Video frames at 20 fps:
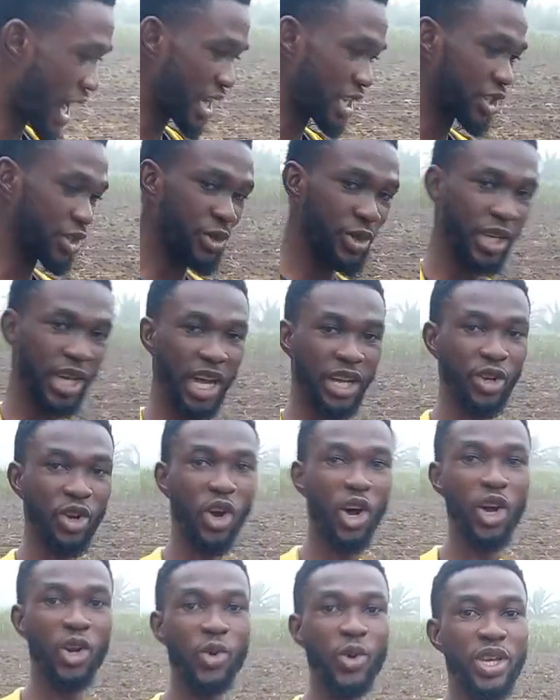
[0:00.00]
And you can
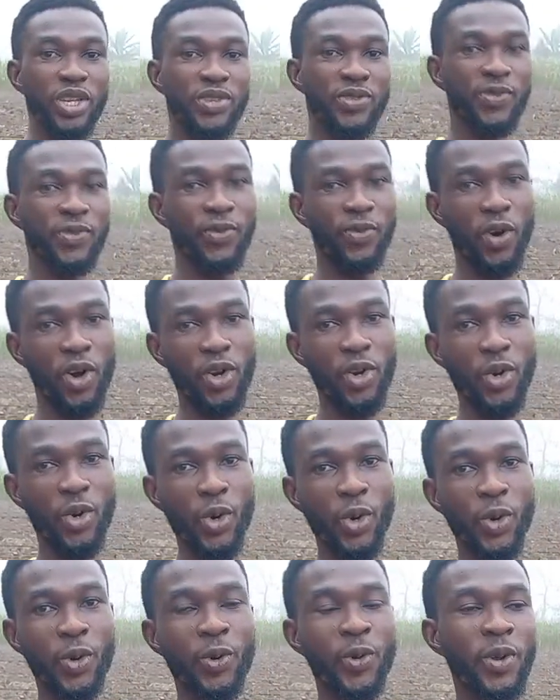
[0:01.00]
always
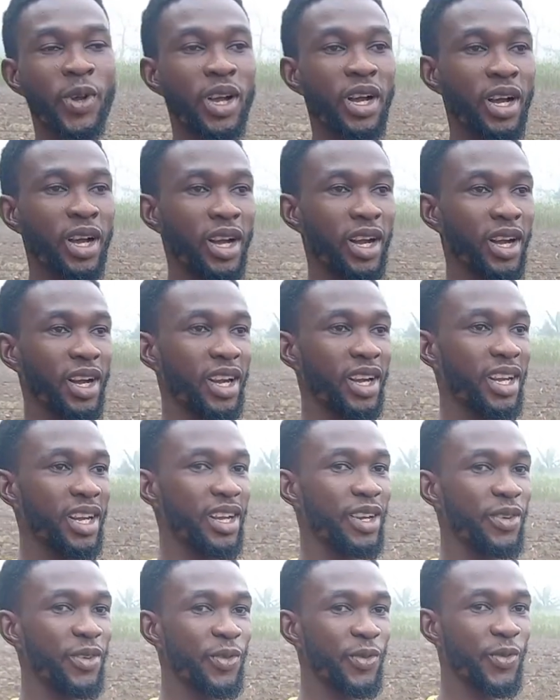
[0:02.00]
follow
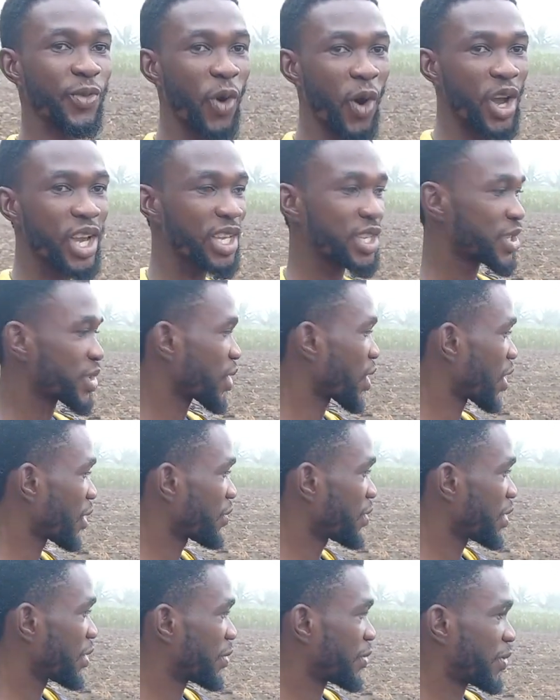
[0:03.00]
Voice
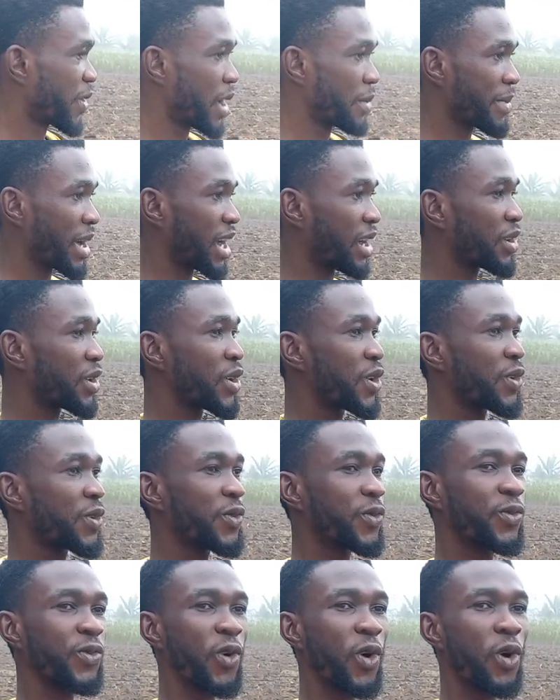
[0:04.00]
of the Farmer
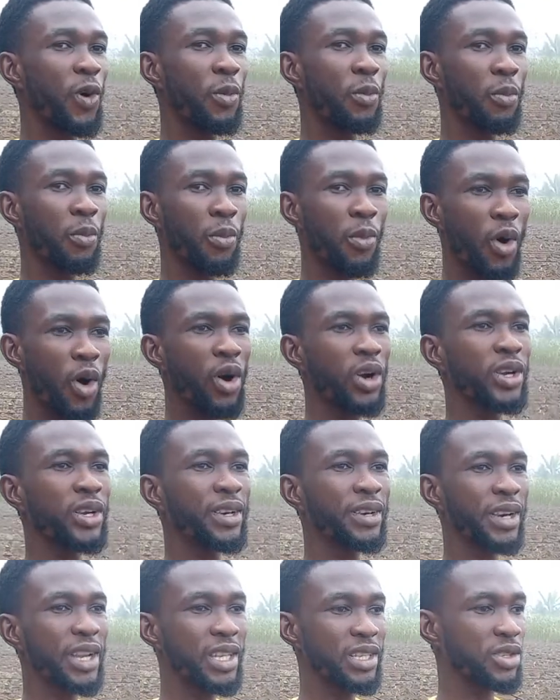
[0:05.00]
for more
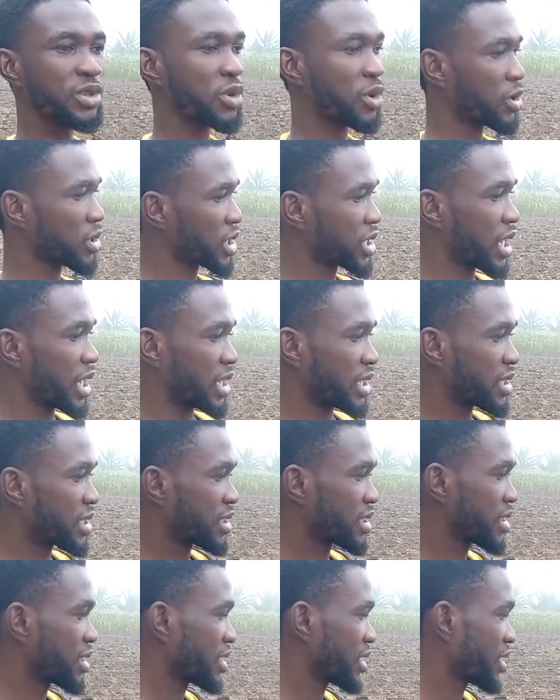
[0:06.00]
great content
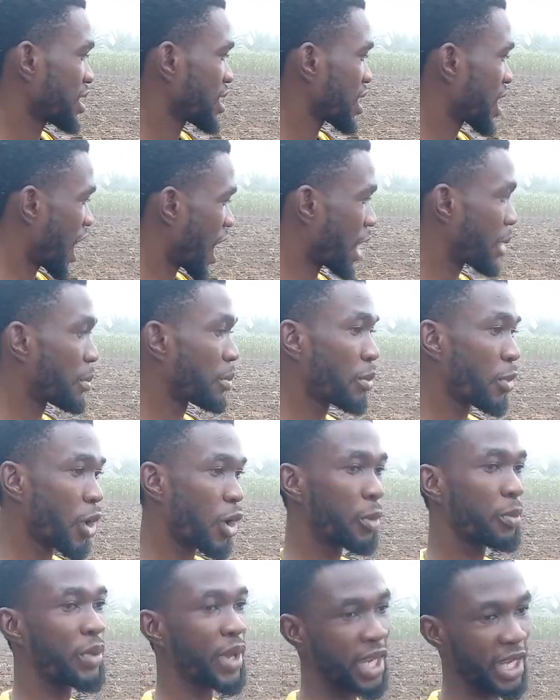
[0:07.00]
and
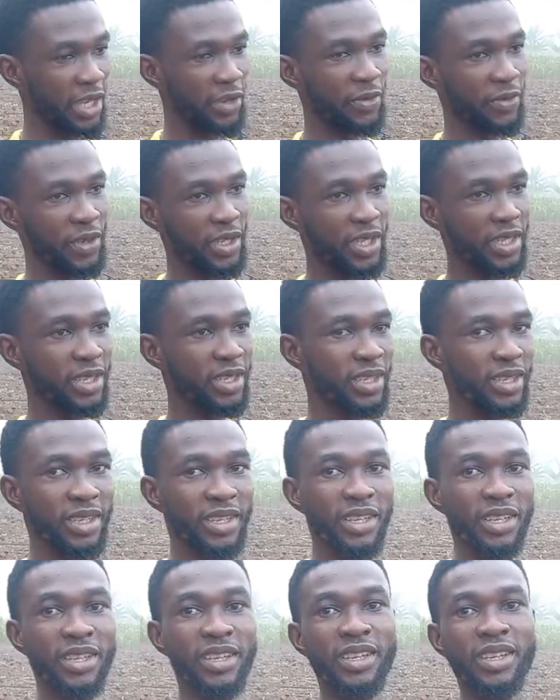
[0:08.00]
more benefits.
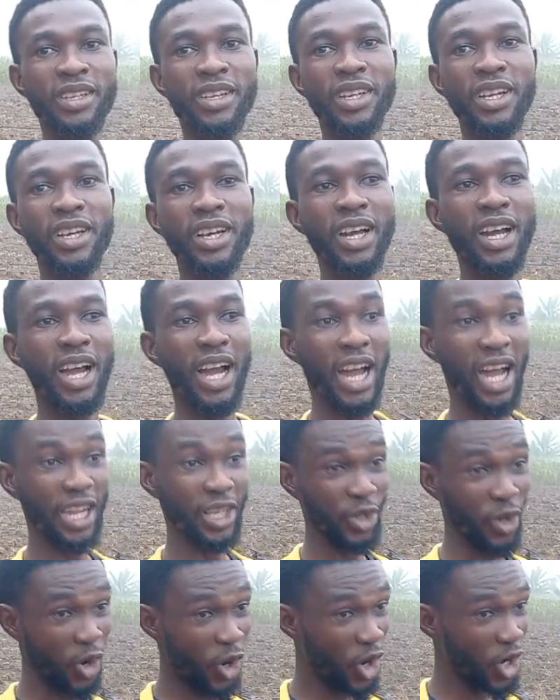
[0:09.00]

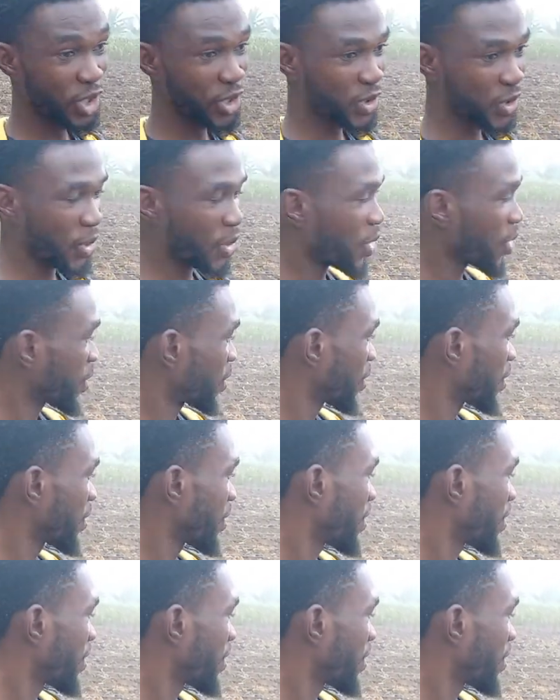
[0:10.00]
And also,